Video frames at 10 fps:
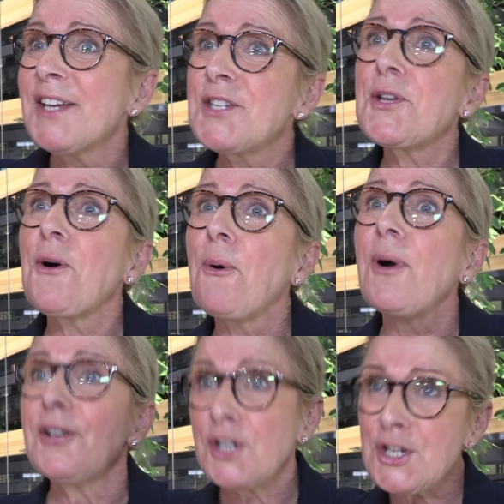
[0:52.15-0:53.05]

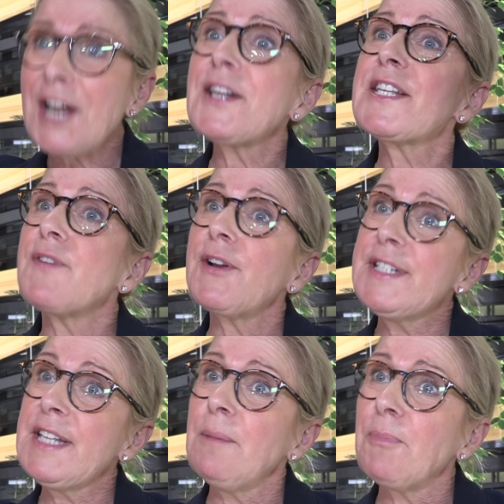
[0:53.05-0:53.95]
So the channel is very
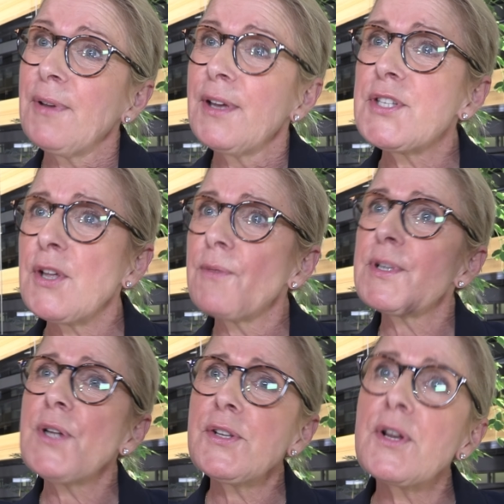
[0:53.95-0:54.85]
deep. So there
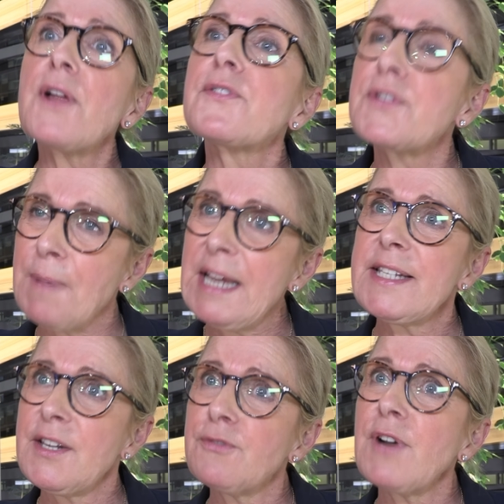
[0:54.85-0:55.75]
is not a lot of
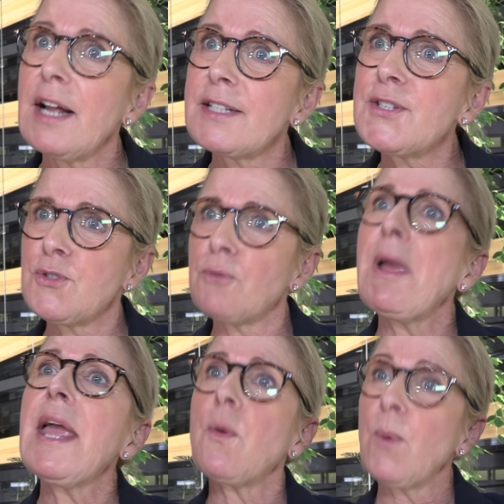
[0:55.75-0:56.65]
space in France to
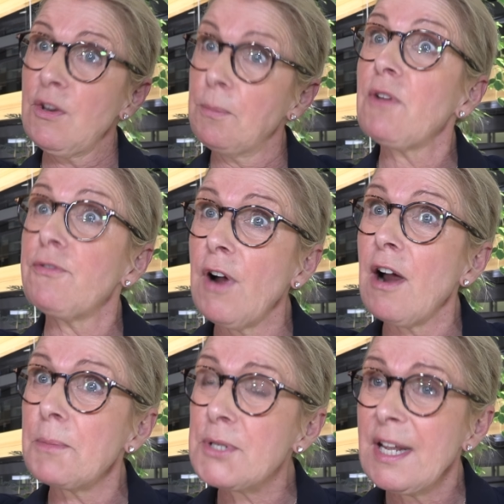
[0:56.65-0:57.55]
make windmill
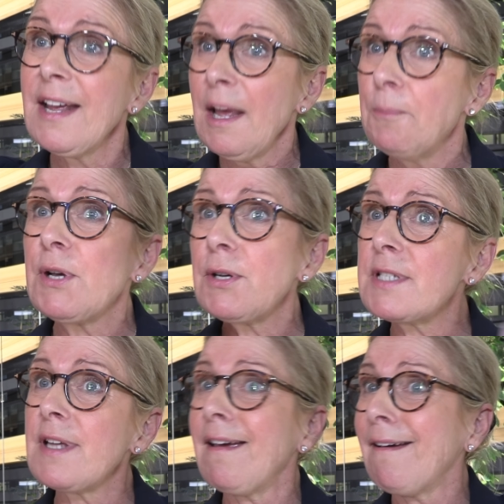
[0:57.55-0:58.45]
farms
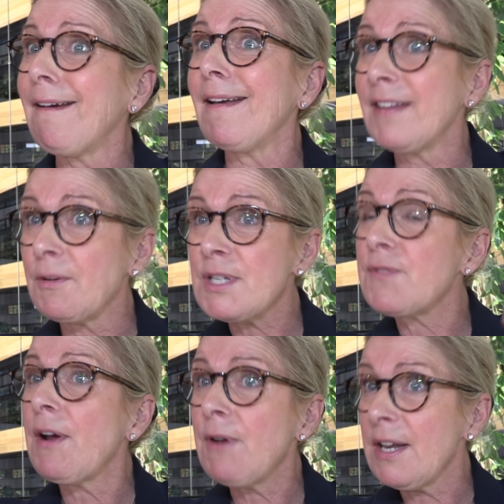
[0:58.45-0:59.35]
because there
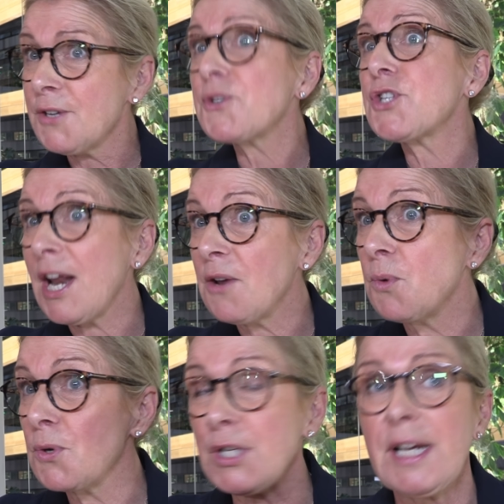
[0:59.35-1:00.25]
is very little shallow
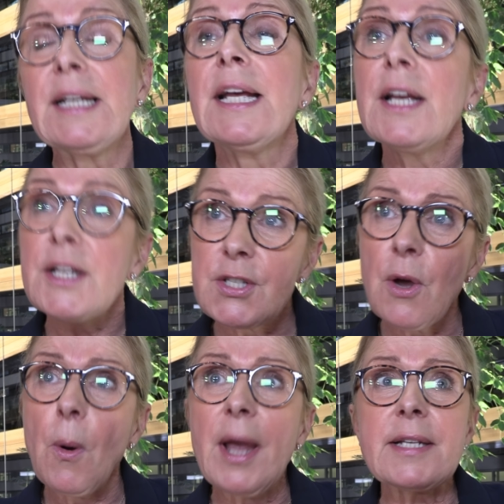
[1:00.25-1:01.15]
water.
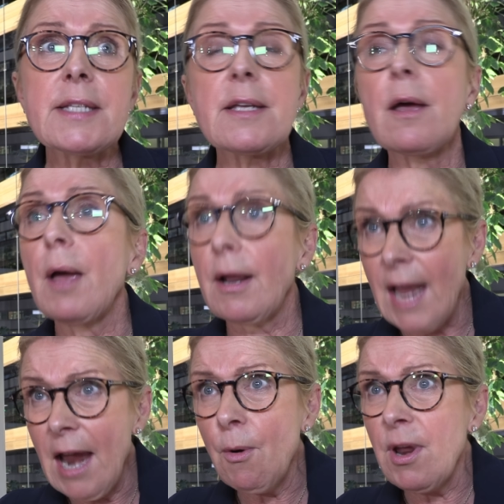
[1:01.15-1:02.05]
So it is an
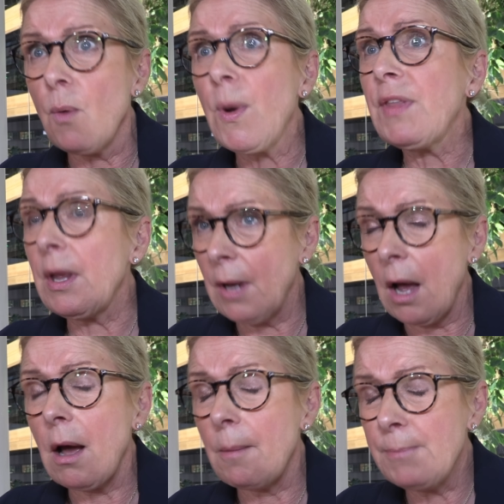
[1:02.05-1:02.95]
area where they
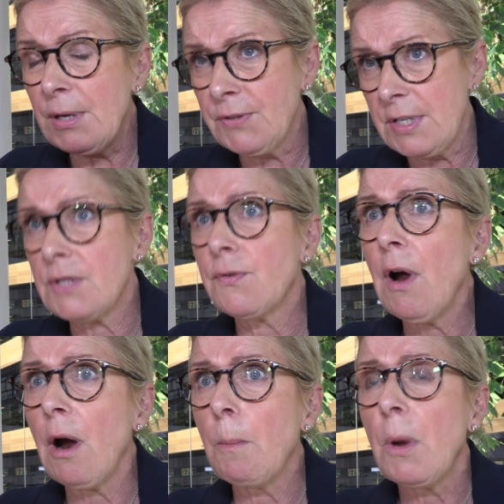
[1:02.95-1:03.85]
built this
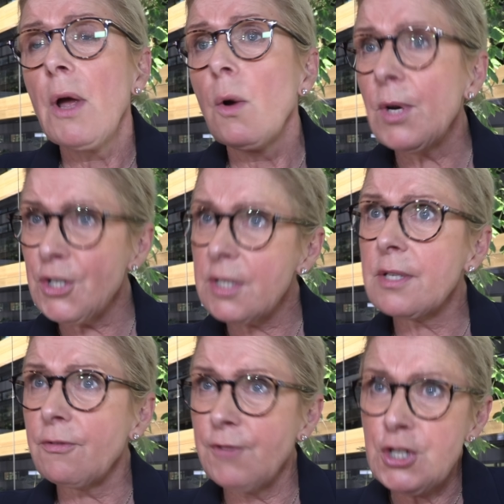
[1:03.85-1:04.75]
farm, which
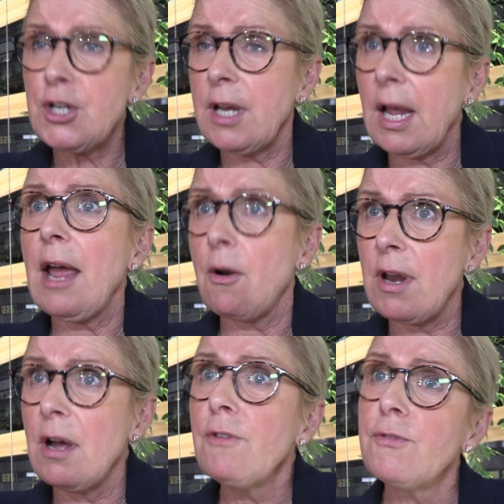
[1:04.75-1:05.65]
is a fishing
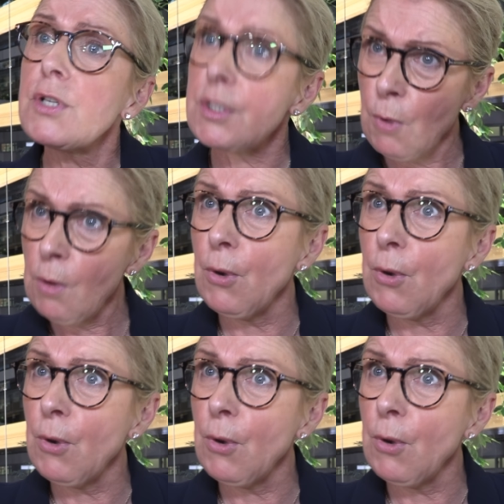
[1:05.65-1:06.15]
area for small